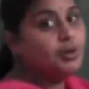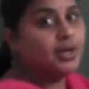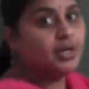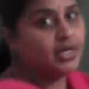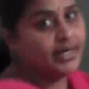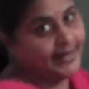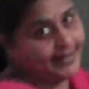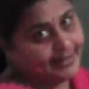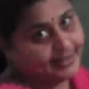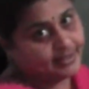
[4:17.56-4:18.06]

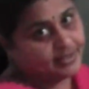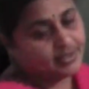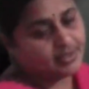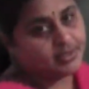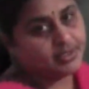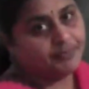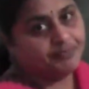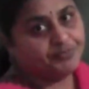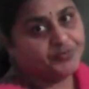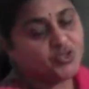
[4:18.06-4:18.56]
liters.
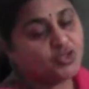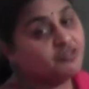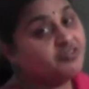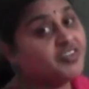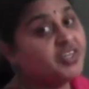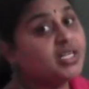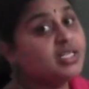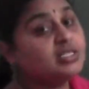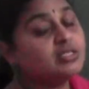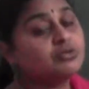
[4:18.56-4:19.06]
So
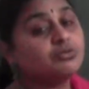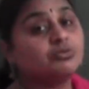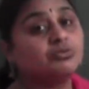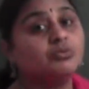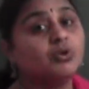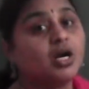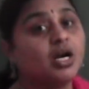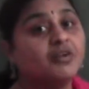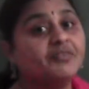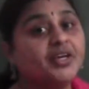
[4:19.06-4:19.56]
first,
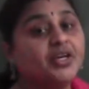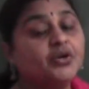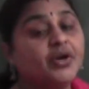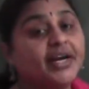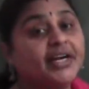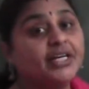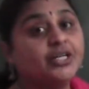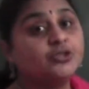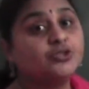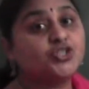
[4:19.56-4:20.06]
what are we
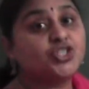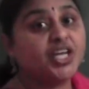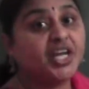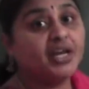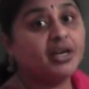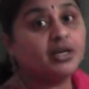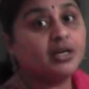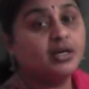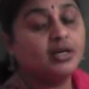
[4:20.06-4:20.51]
going to check?